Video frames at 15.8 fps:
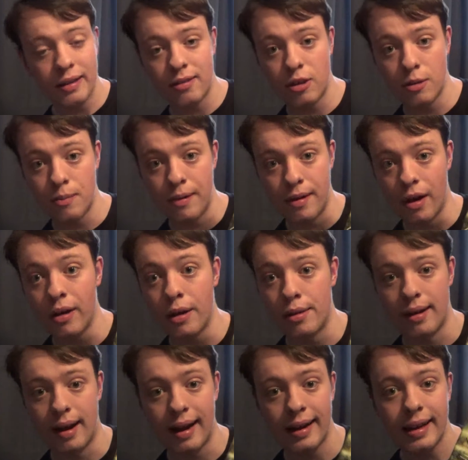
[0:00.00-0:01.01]
To be
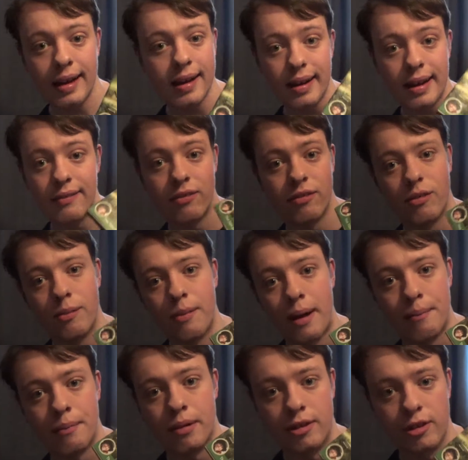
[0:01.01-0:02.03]
honest, I can't even
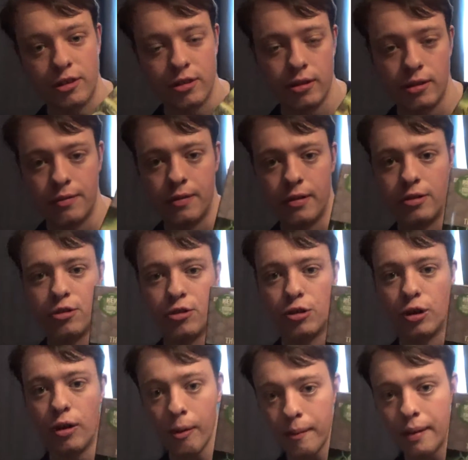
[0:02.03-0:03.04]
remember the
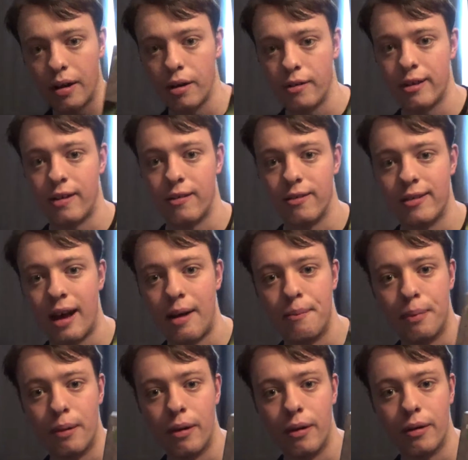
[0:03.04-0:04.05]
story because I was
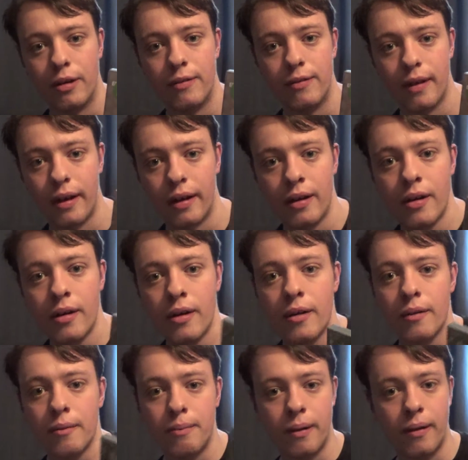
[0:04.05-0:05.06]
that bored of it.
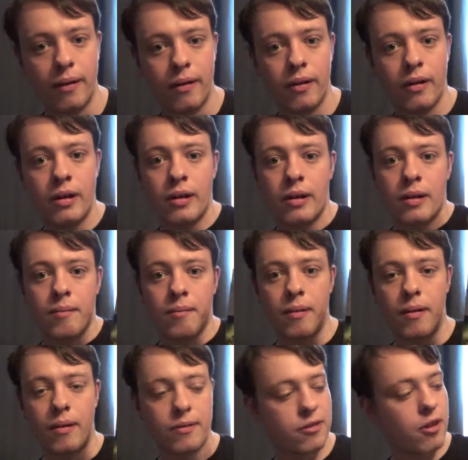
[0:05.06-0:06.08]
But
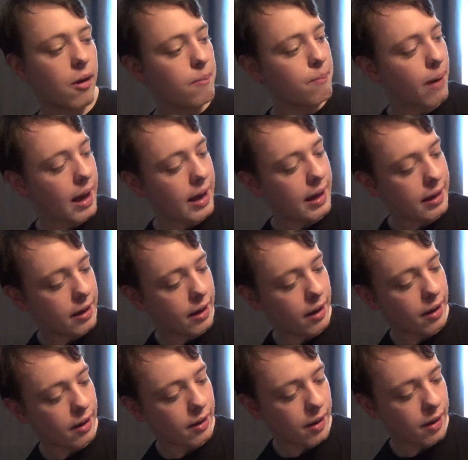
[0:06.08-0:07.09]
Tom
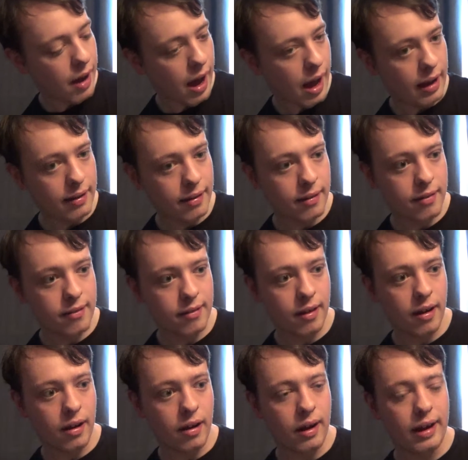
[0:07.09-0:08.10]
Baker and
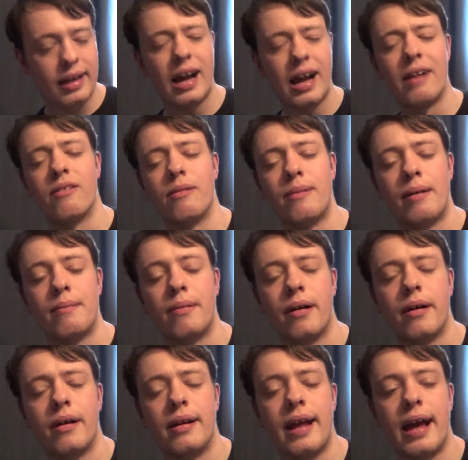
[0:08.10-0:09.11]
I can't remember
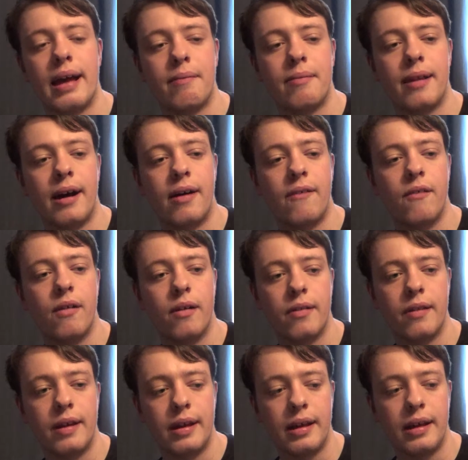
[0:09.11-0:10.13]
her name now, what
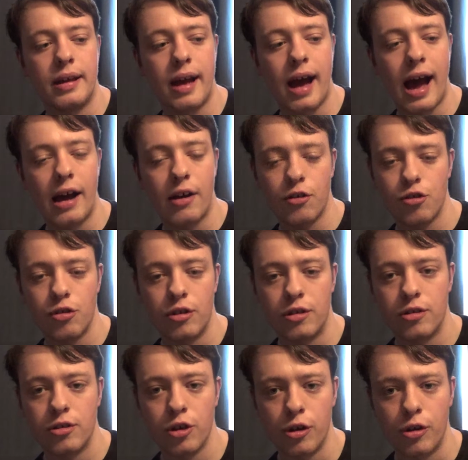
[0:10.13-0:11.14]
the
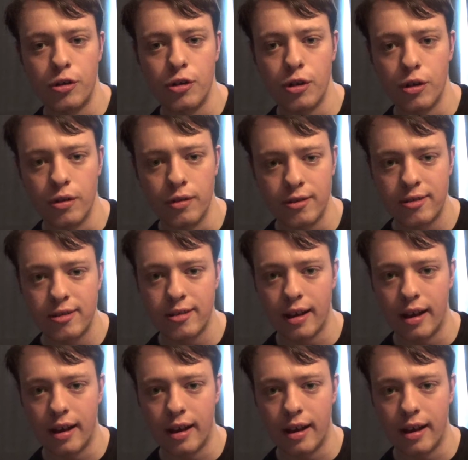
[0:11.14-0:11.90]
actress who does